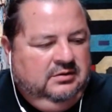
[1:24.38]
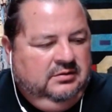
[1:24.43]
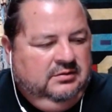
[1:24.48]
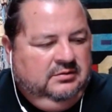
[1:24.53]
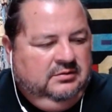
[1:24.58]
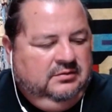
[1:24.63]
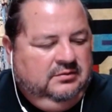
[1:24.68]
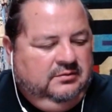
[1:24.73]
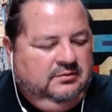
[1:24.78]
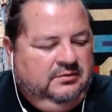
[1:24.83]

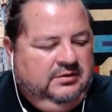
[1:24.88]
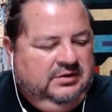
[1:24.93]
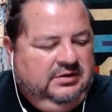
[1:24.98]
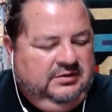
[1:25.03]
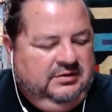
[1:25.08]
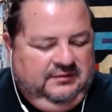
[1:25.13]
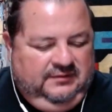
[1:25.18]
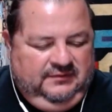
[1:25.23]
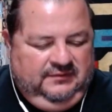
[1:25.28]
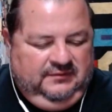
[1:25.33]
All
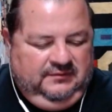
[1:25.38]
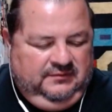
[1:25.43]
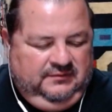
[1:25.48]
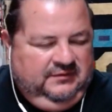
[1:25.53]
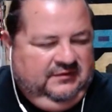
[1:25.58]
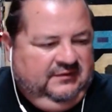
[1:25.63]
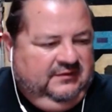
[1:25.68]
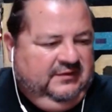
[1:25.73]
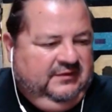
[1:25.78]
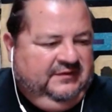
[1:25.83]
right, so I'll
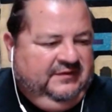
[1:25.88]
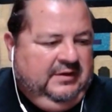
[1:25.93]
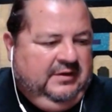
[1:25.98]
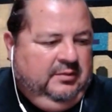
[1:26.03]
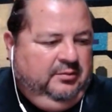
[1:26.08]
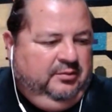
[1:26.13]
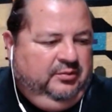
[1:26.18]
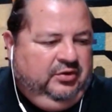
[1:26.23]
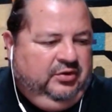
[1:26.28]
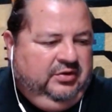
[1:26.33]
just let
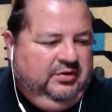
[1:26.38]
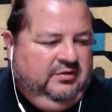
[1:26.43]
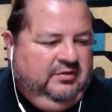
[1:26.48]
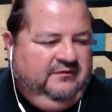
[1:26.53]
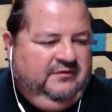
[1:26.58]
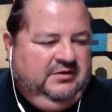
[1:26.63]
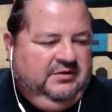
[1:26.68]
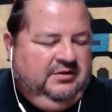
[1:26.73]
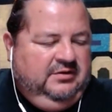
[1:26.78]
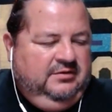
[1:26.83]
that burn
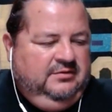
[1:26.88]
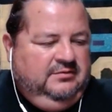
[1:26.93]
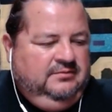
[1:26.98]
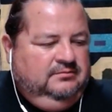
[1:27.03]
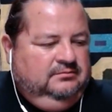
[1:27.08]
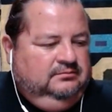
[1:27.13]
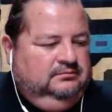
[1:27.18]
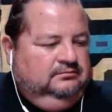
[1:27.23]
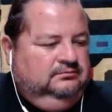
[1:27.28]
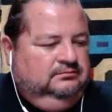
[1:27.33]
over there
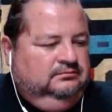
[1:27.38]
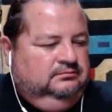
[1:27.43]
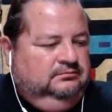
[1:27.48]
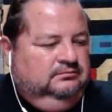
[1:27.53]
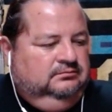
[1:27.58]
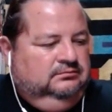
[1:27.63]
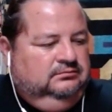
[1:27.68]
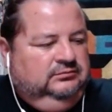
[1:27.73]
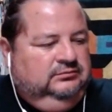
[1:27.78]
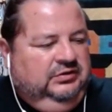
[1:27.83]

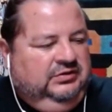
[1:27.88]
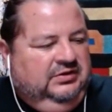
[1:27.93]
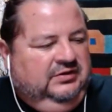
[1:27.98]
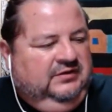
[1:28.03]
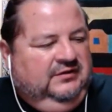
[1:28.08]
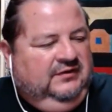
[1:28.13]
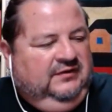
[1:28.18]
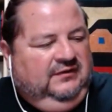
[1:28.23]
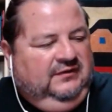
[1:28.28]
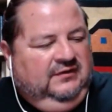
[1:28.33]
in the
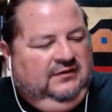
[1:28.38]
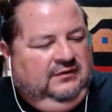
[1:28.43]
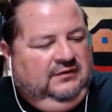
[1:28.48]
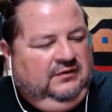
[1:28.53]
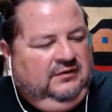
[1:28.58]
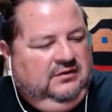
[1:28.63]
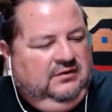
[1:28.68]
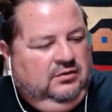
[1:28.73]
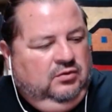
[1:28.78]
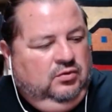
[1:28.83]
distance.
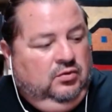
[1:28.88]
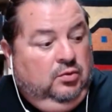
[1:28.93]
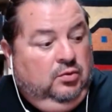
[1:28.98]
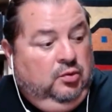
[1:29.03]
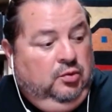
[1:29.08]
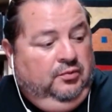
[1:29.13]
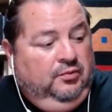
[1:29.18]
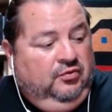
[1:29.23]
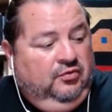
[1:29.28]
Oops.